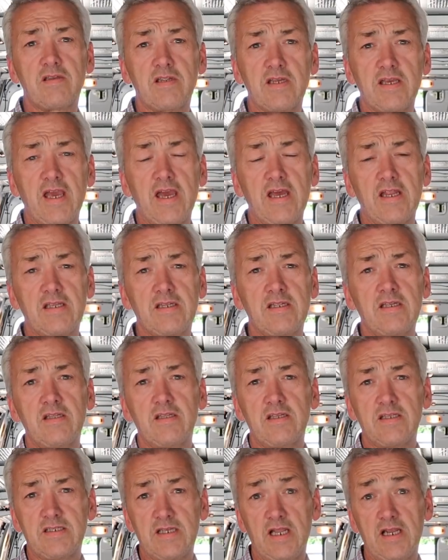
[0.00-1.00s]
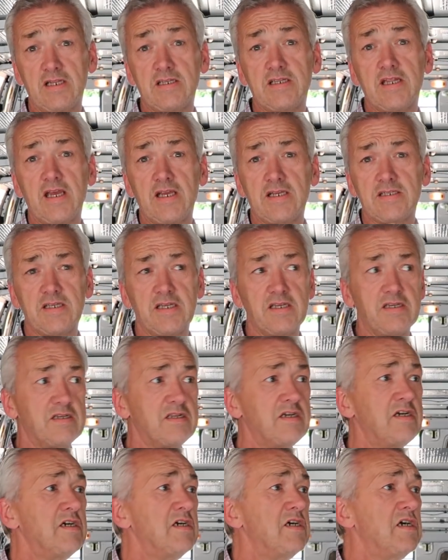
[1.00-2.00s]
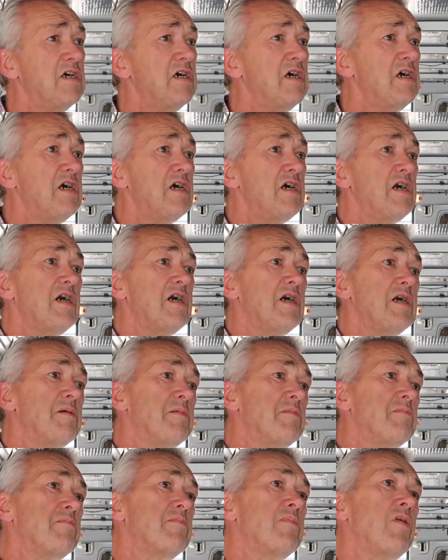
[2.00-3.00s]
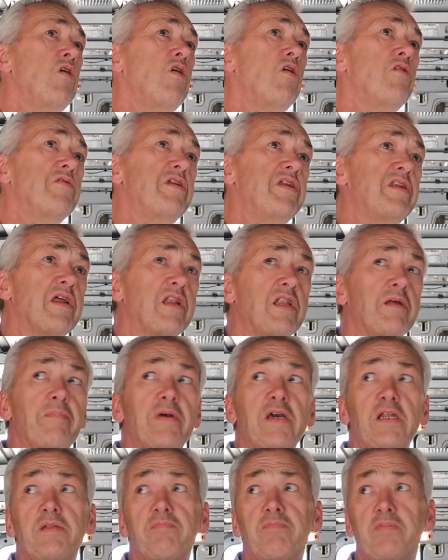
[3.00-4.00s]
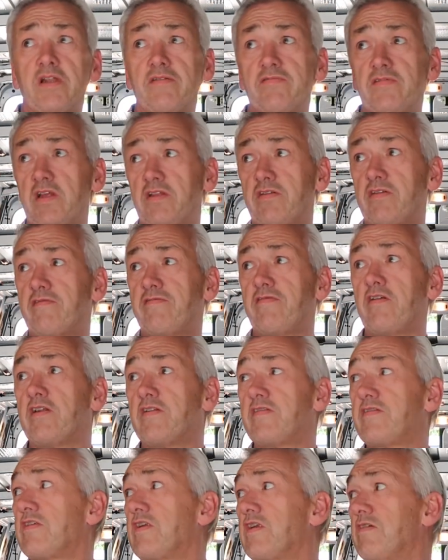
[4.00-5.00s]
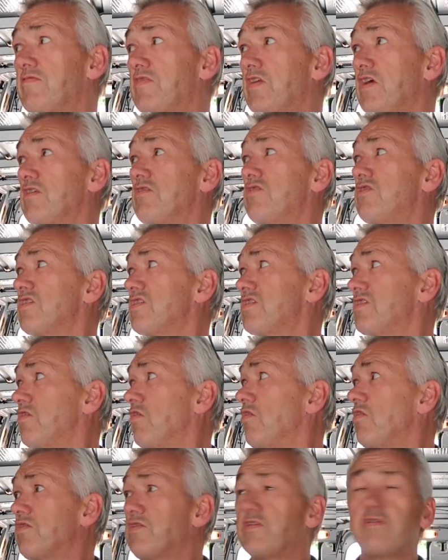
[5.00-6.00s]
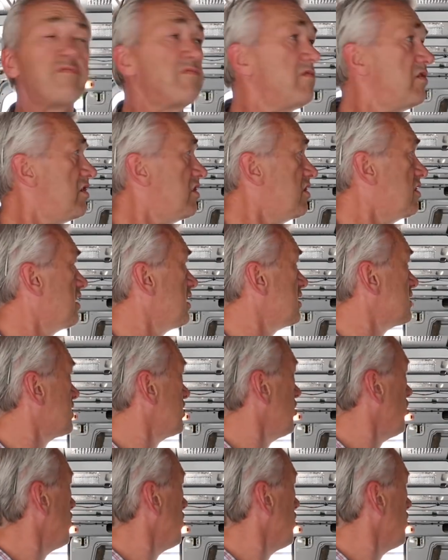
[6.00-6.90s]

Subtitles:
to get the Celotex in. Only done a bit, but I've done the front and I've done just the odd, there's the